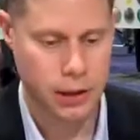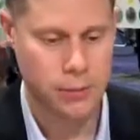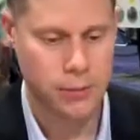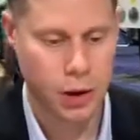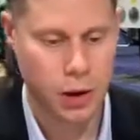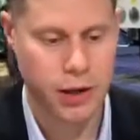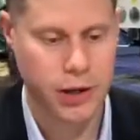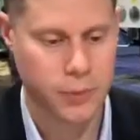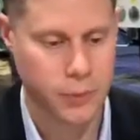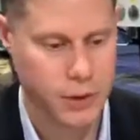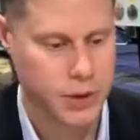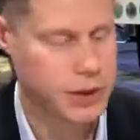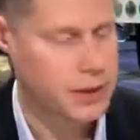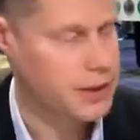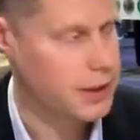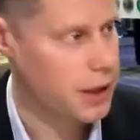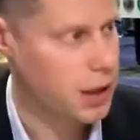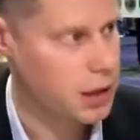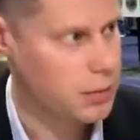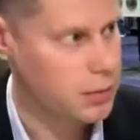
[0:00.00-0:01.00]
market, which is
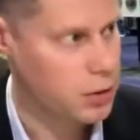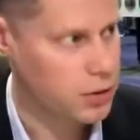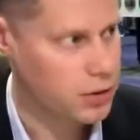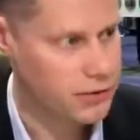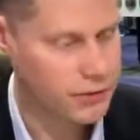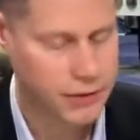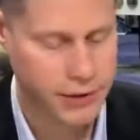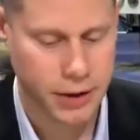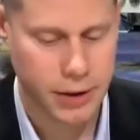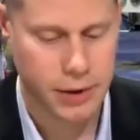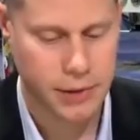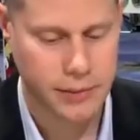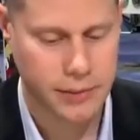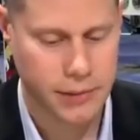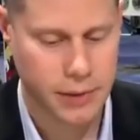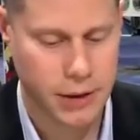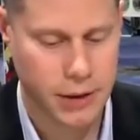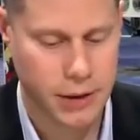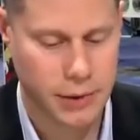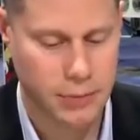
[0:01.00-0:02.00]
the automotive
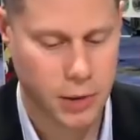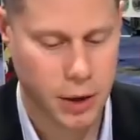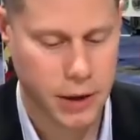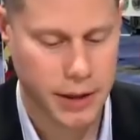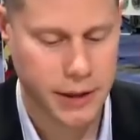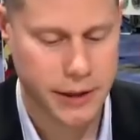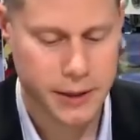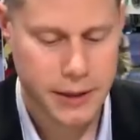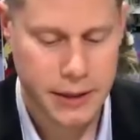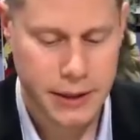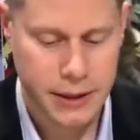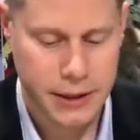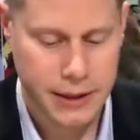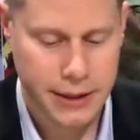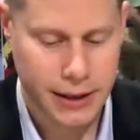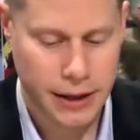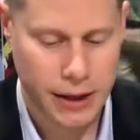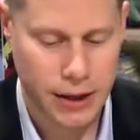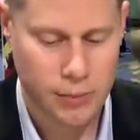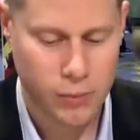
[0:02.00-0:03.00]
market.
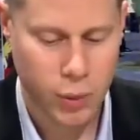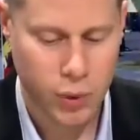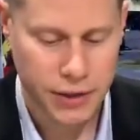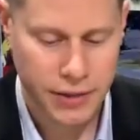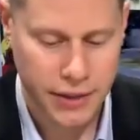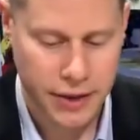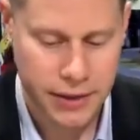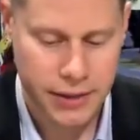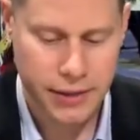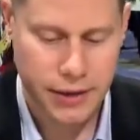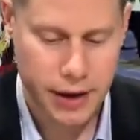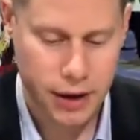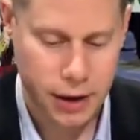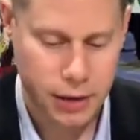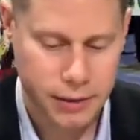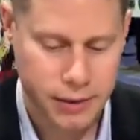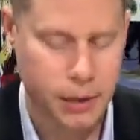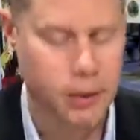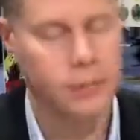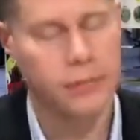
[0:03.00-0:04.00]
Within there,
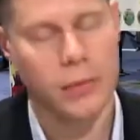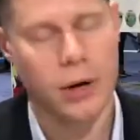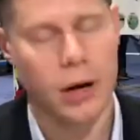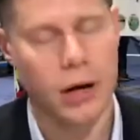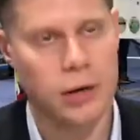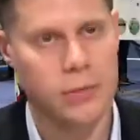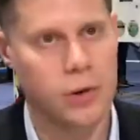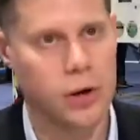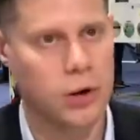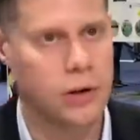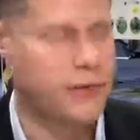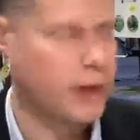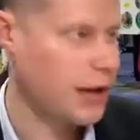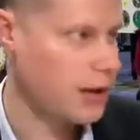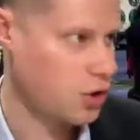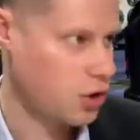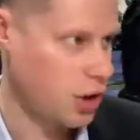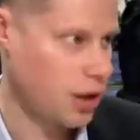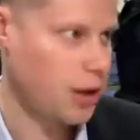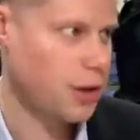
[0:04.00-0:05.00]
automotive
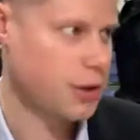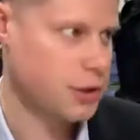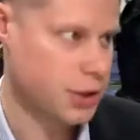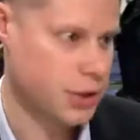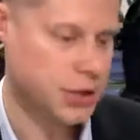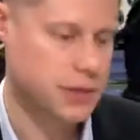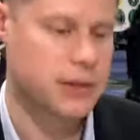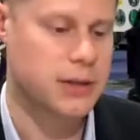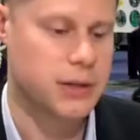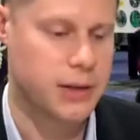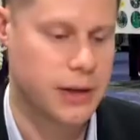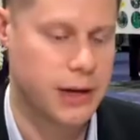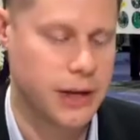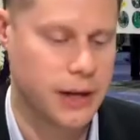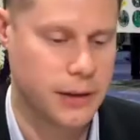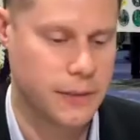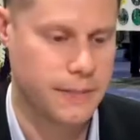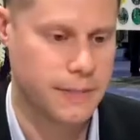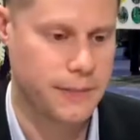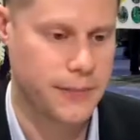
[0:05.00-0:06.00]
has challenges
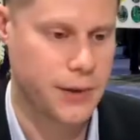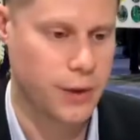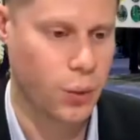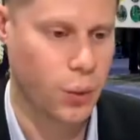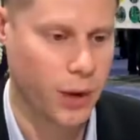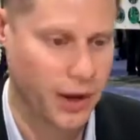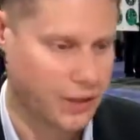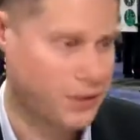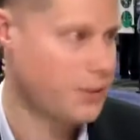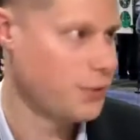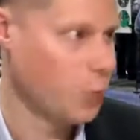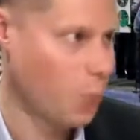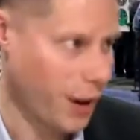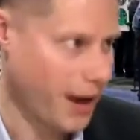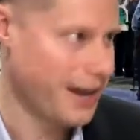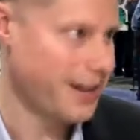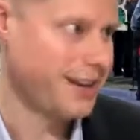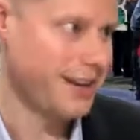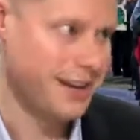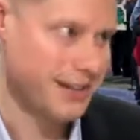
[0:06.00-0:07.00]
with
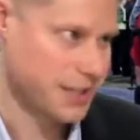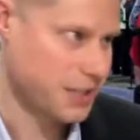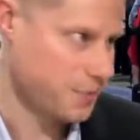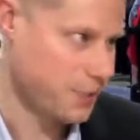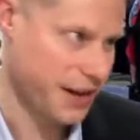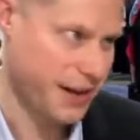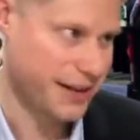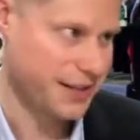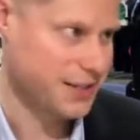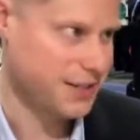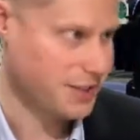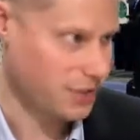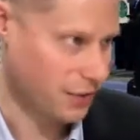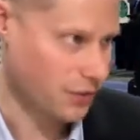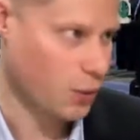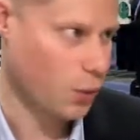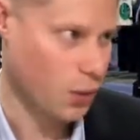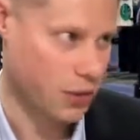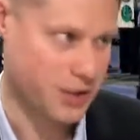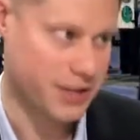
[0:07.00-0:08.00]
weight and space, of
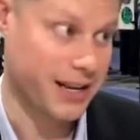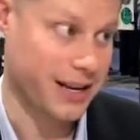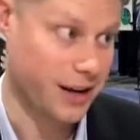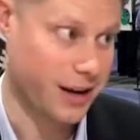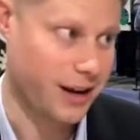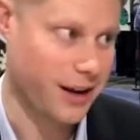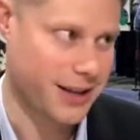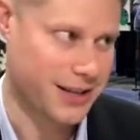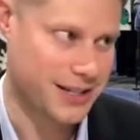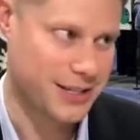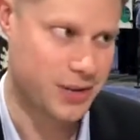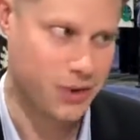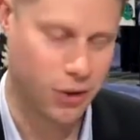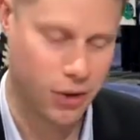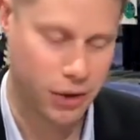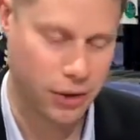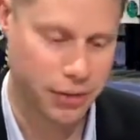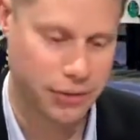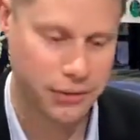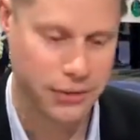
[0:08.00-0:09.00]
course, and cost, so
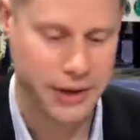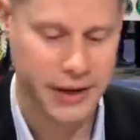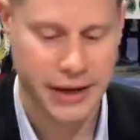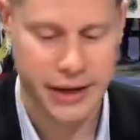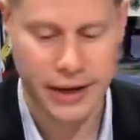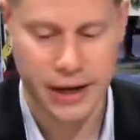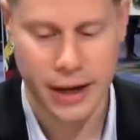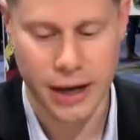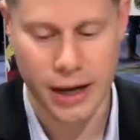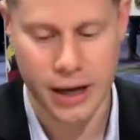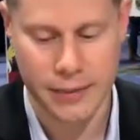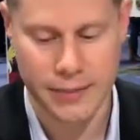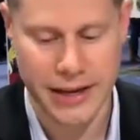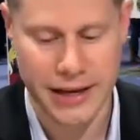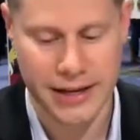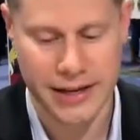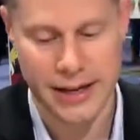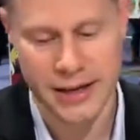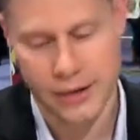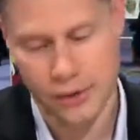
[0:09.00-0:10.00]
all three,
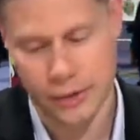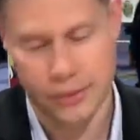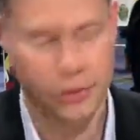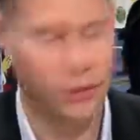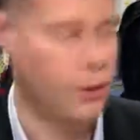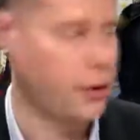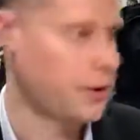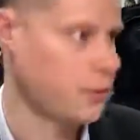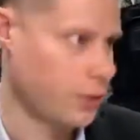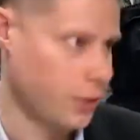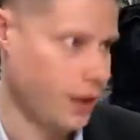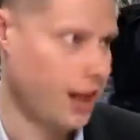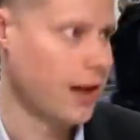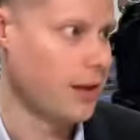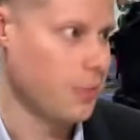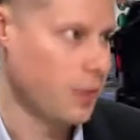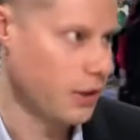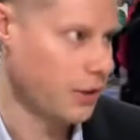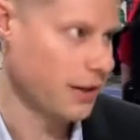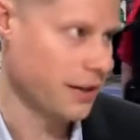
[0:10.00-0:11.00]
and then you throw in
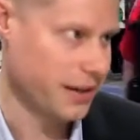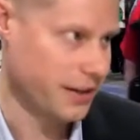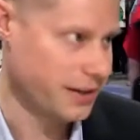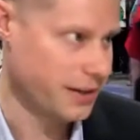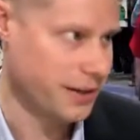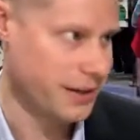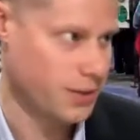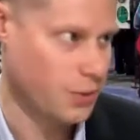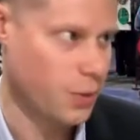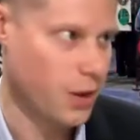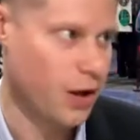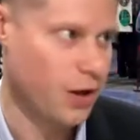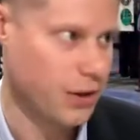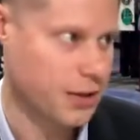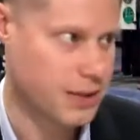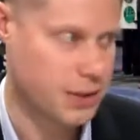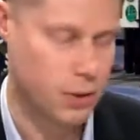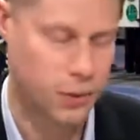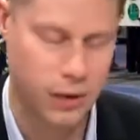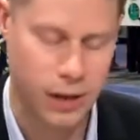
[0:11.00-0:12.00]
reliability as well. Right.
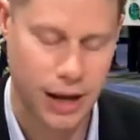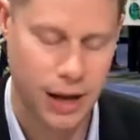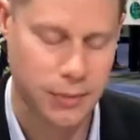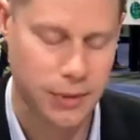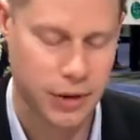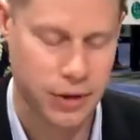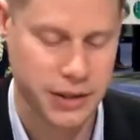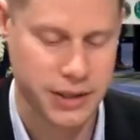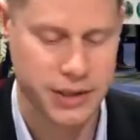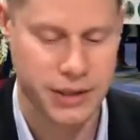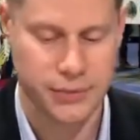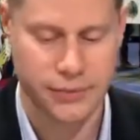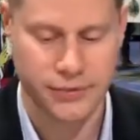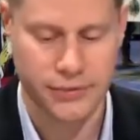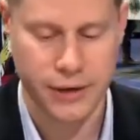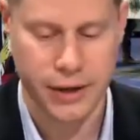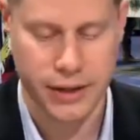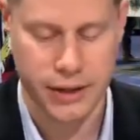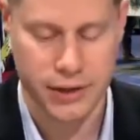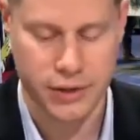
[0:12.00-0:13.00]
So reliability is
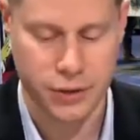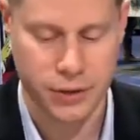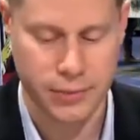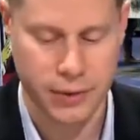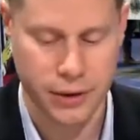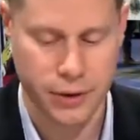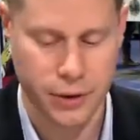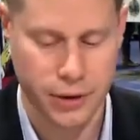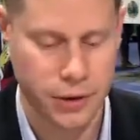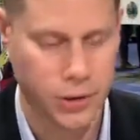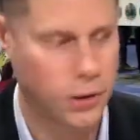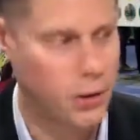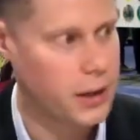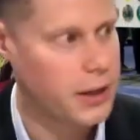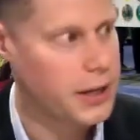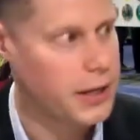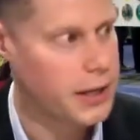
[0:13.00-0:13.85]
extremely critical.